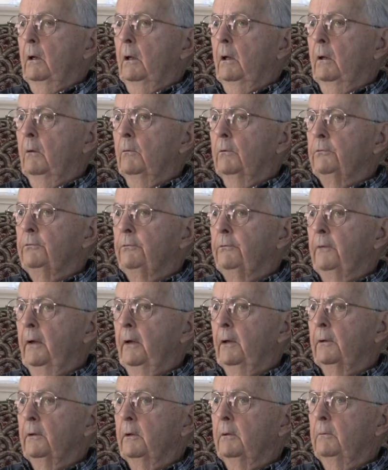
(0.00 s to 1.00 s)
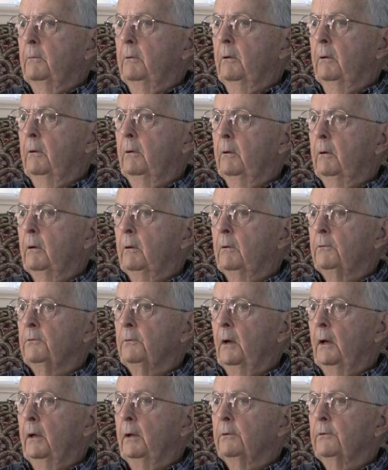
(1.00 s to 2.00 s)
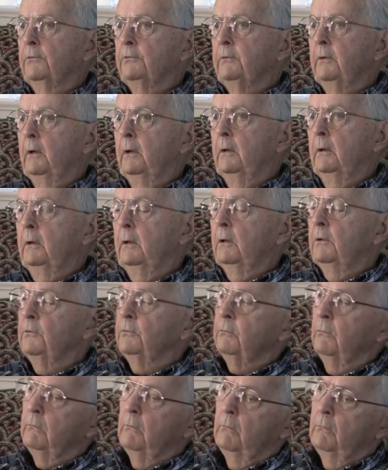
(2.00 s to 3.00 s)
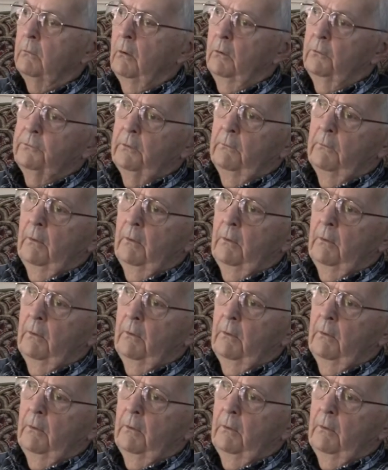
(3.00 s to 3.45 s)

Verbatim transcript: it was founded, as I understanding, is Rose,